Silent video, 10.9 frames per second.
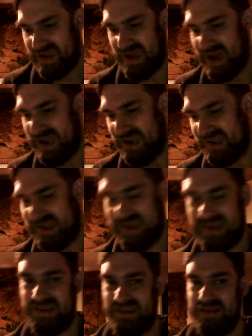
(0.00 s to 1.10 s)
And there's
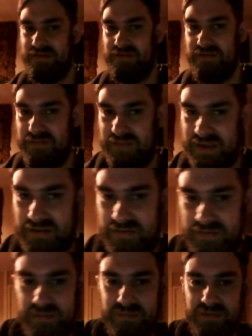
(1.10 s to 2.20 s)
actually a reveal
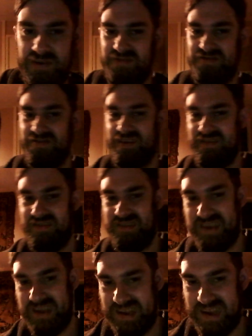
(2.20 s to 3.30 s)
from
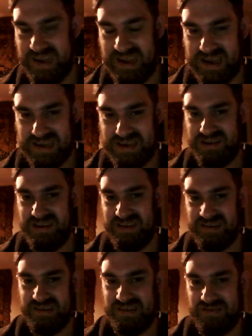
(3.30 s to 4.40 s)
Montrose that he actually
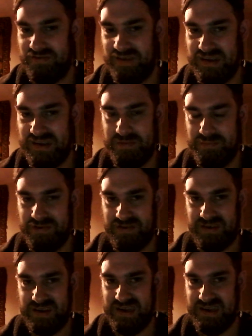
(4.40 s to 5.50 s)
destroyed the
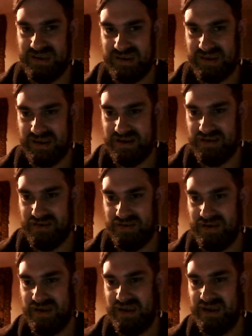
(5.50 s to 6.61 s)
book years ago.
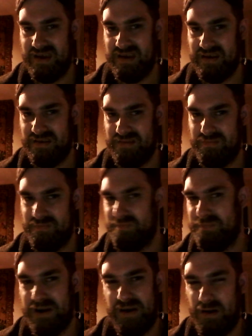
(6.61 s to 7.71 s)

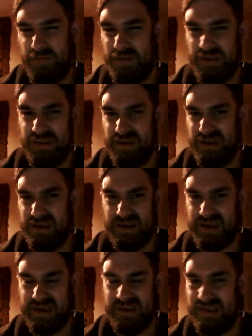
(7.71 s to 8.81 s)
But obviously, I
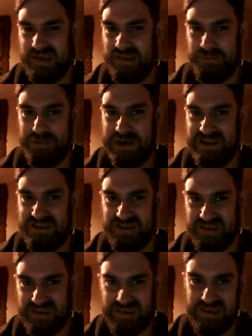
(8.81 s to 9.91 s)
guess these
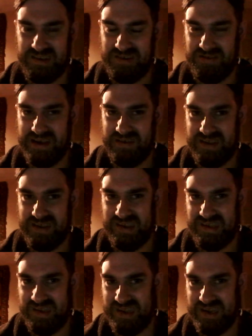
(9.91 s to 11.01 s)
pages are still out there,
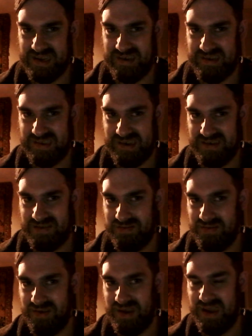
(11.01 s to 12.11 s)
so they can still
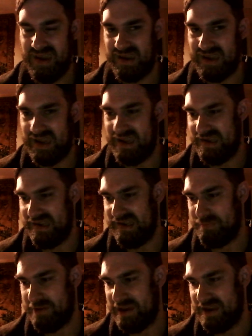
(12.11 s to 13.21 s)
get these
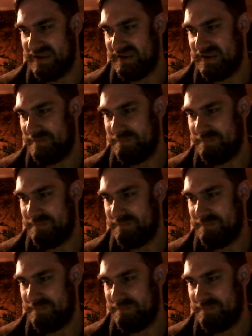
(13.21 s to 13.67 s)
pages.